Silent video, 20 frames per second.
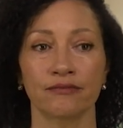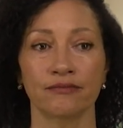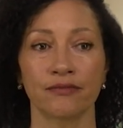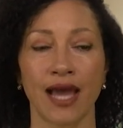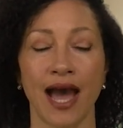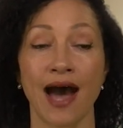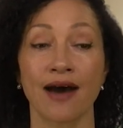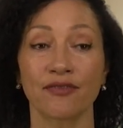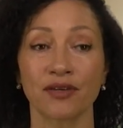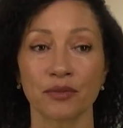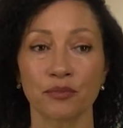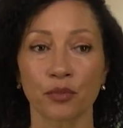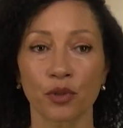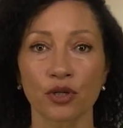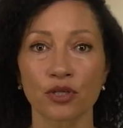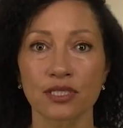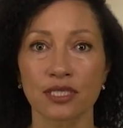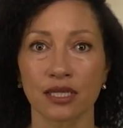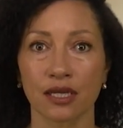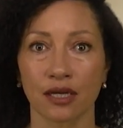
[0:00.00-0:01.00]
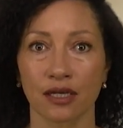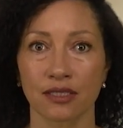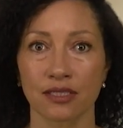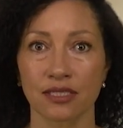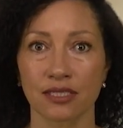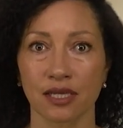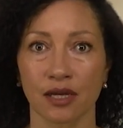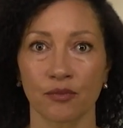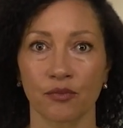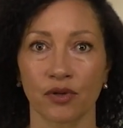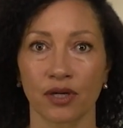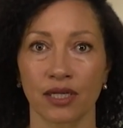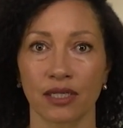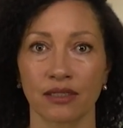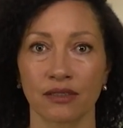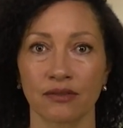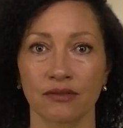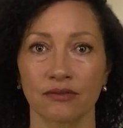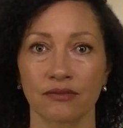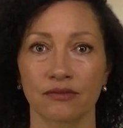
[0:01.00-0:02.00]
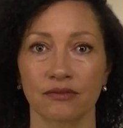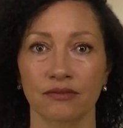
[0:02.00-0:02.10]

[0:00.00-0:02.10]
having mercy on someone.